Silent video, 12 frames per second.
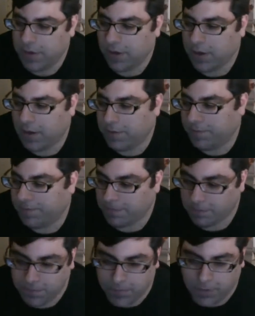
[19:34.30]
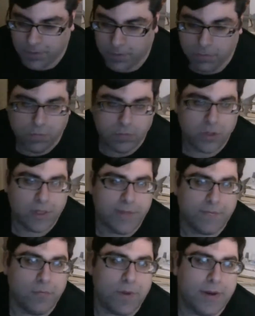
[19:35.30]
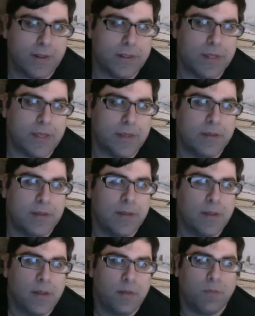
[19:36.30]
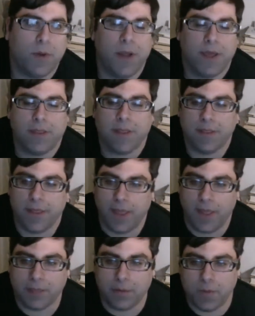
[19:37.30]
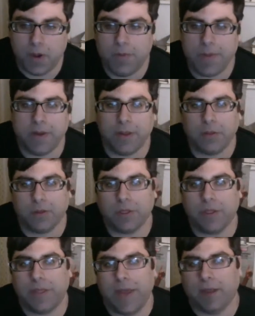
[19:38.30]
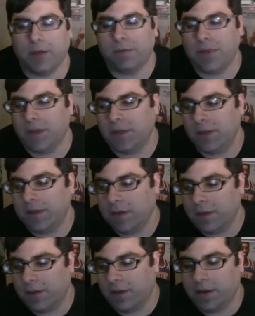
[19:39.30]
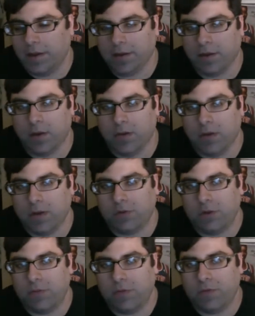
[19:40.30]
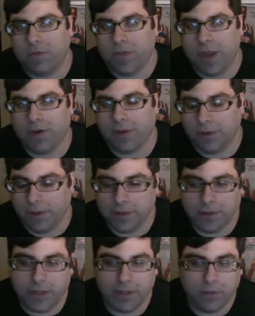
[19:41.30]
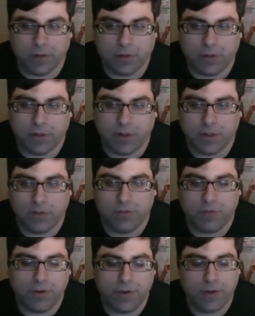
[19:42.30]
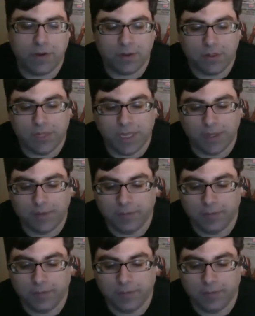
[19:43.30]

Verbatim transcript: You know, we'll just have to wait and see. But I think that at the moment, it looks like that could be, you know, in terms of appearances, it looks like it's a very good thing